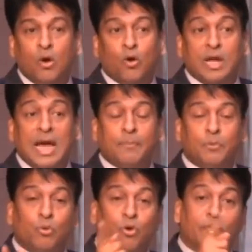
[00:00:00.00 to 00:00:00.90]
or I have
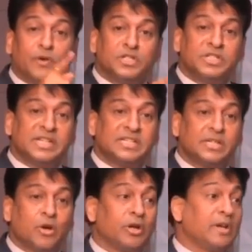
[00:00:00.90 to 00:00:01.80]
to go for
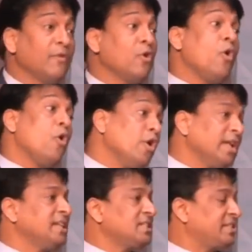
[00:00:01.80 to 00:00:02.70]
GST audit for all
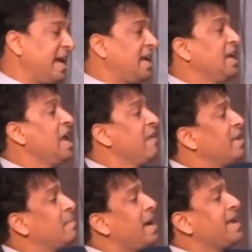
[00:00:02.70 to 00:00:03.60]
other states
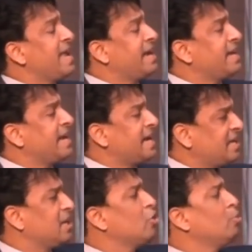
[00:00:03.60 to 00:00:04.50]
where my aggregate
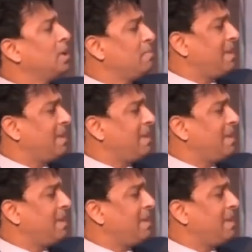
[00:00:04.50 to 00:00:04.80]
turnover,